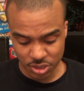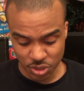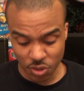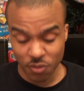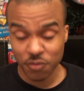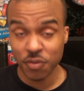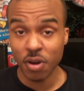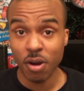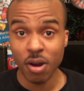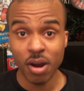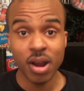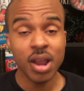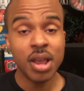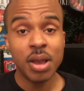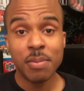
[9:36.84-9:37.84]
so
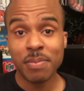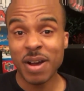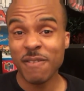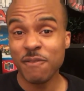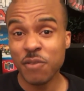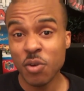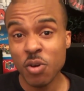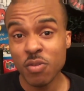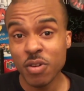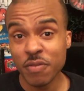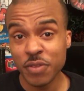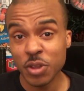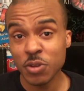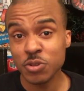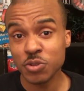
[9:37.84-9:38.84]
far. My full
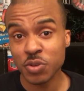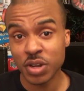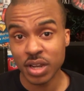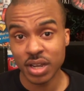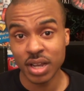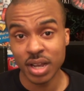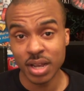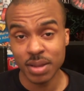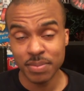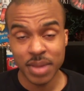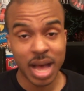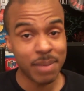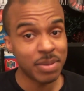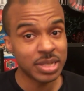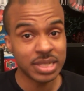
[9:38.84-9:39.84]
review is gonna come.
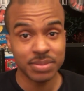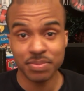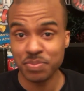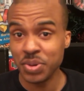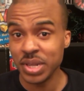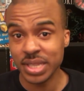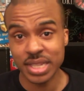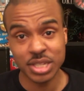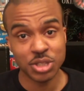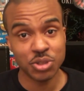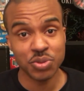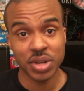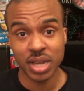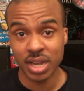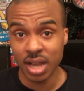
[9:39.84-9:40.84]
I'm gonna put this
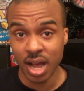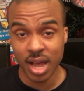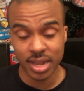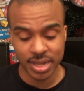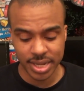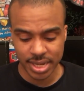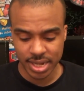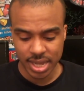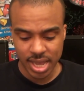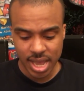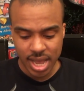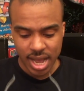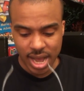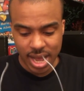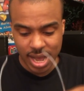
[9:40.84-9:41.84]
through the gauntlet.
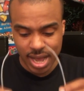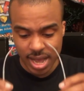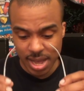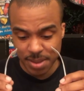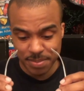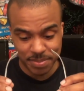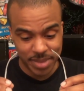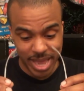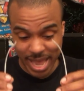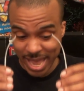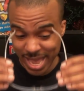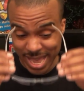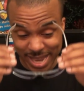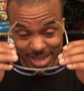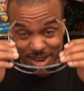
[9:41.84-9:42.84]
Um,
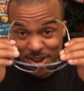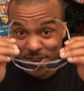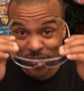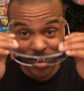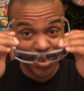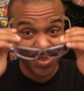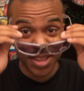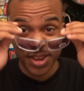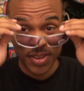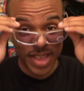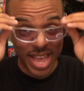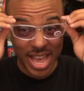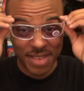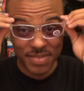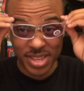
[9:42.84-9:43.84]
and there you go. There you
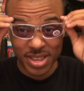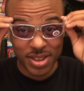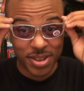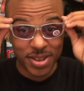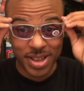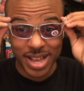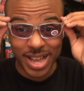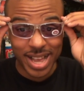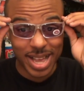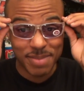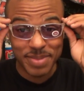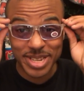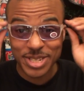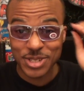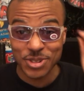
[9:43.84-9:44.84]
have it, y'all. I'm
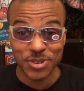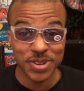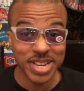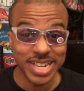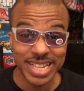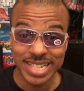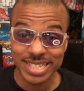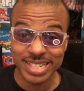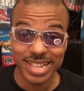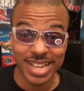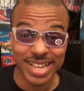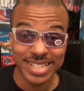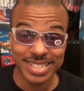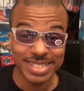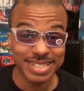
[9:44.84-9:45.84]
enjoying these
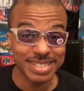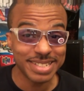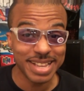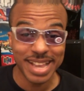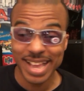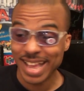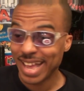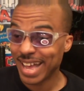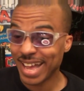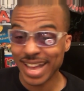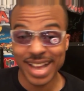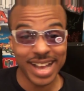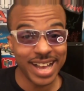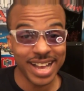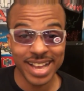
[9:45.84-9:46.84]
glasses.
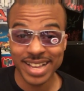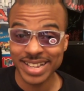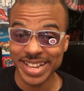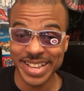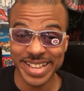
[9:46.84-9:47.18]
I